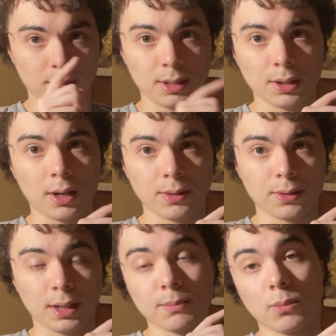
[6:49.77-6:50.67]
this author,
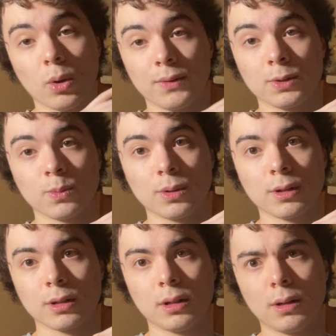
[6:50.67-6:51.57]
like more of his
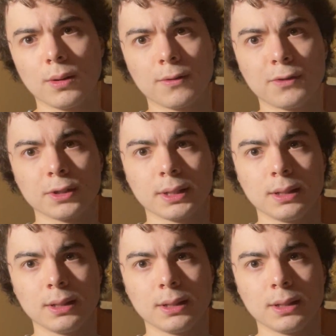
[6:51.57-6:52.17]
work, although first